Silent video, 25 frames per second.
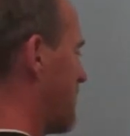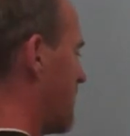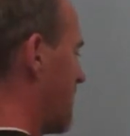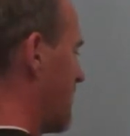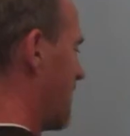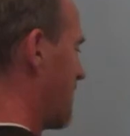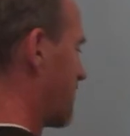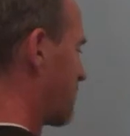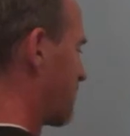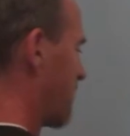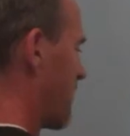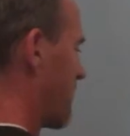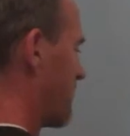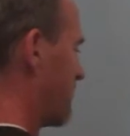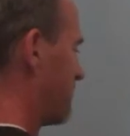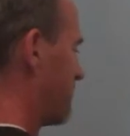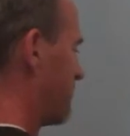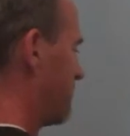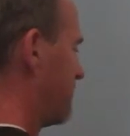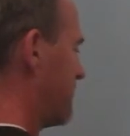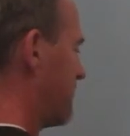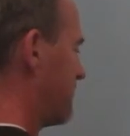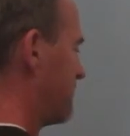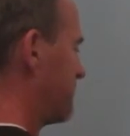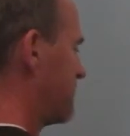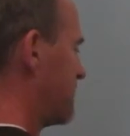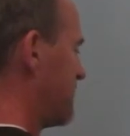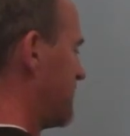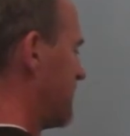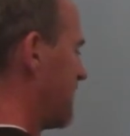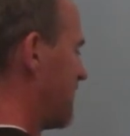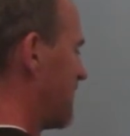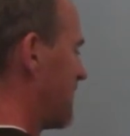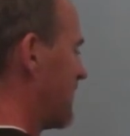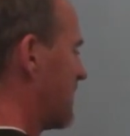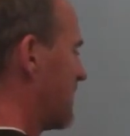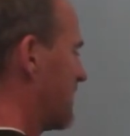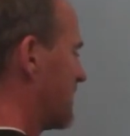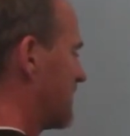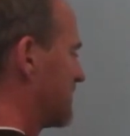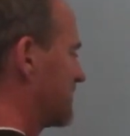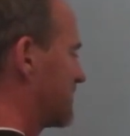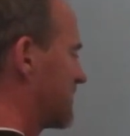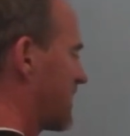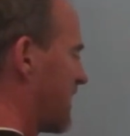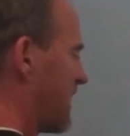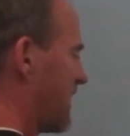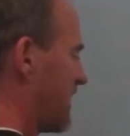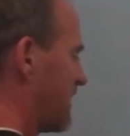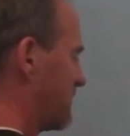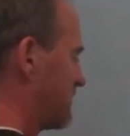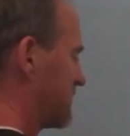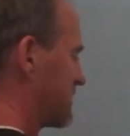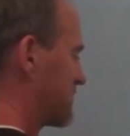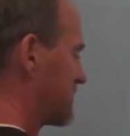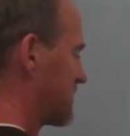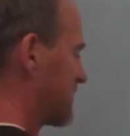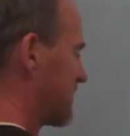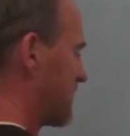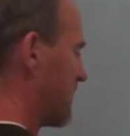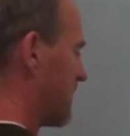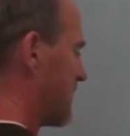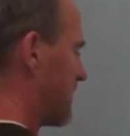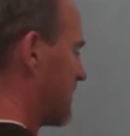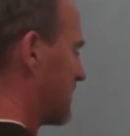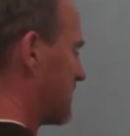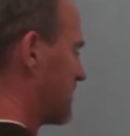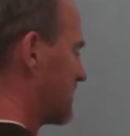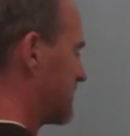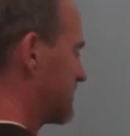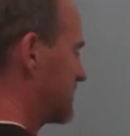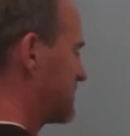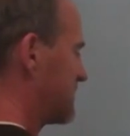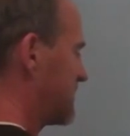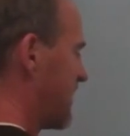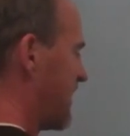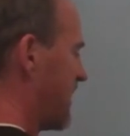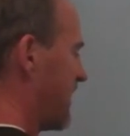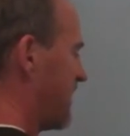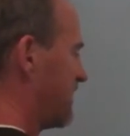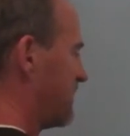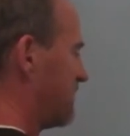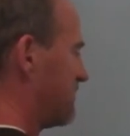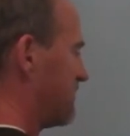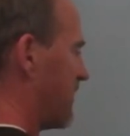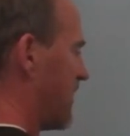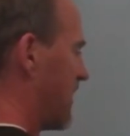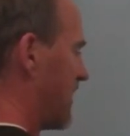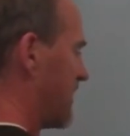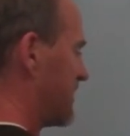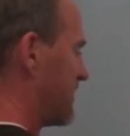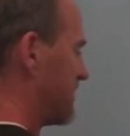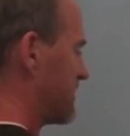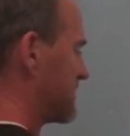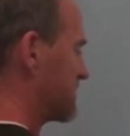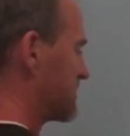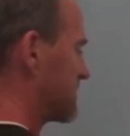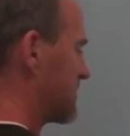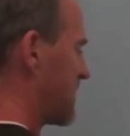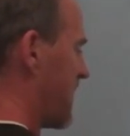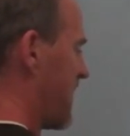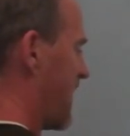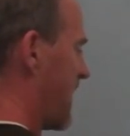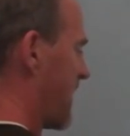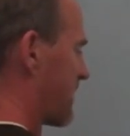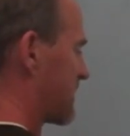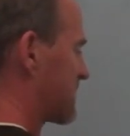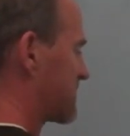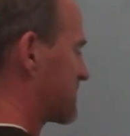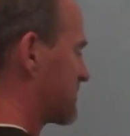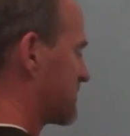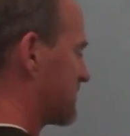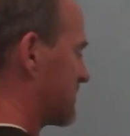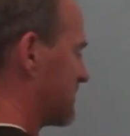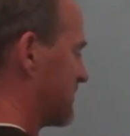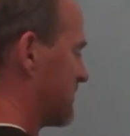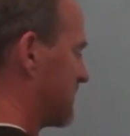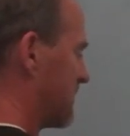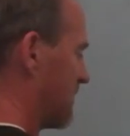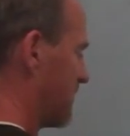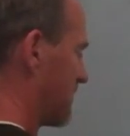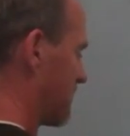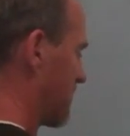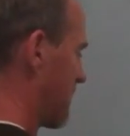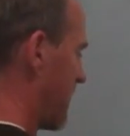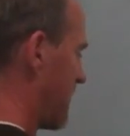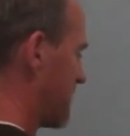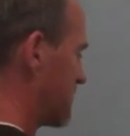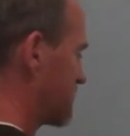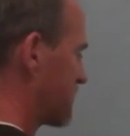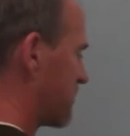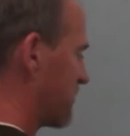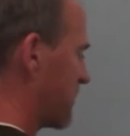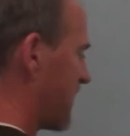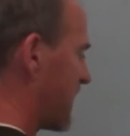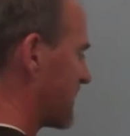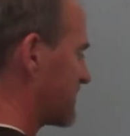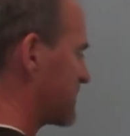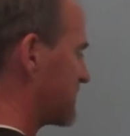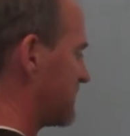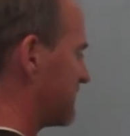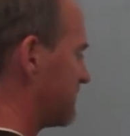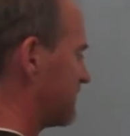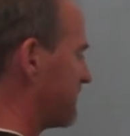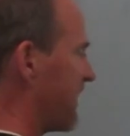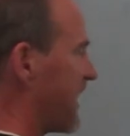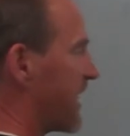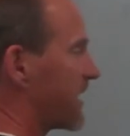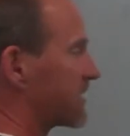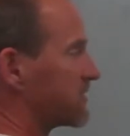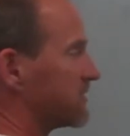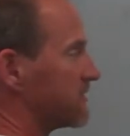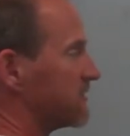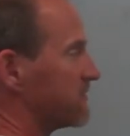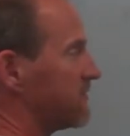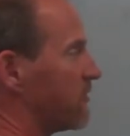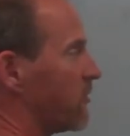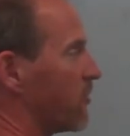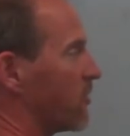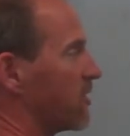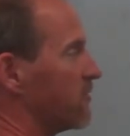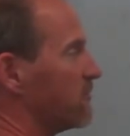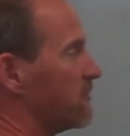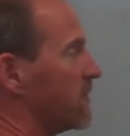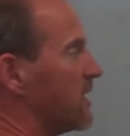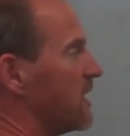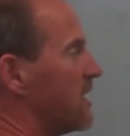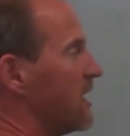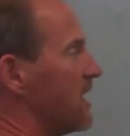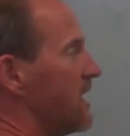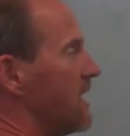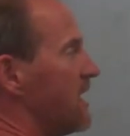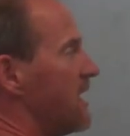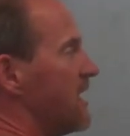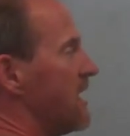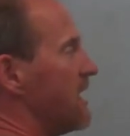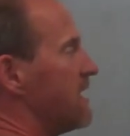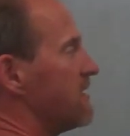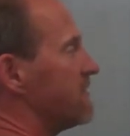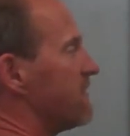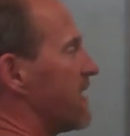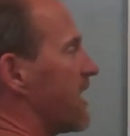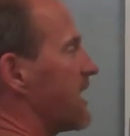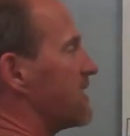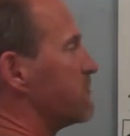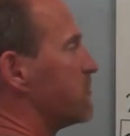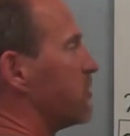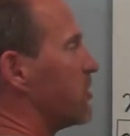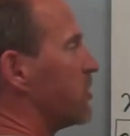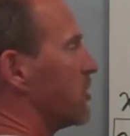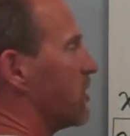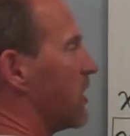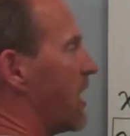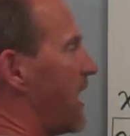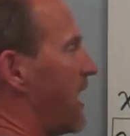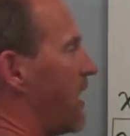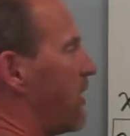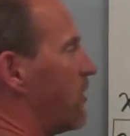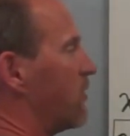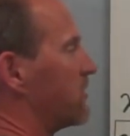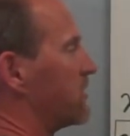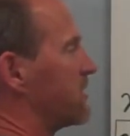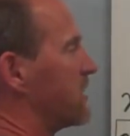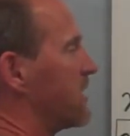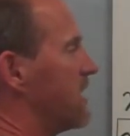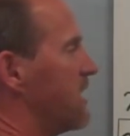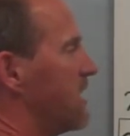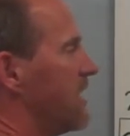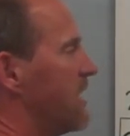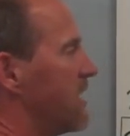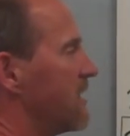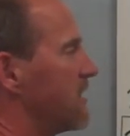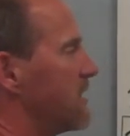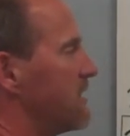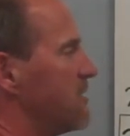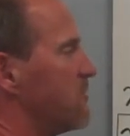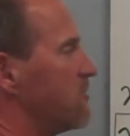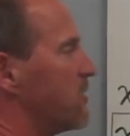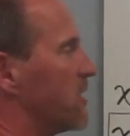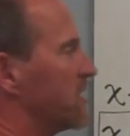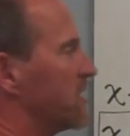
and write 50 times 10 minus x. Okay, so that's in factored form. If I pull out the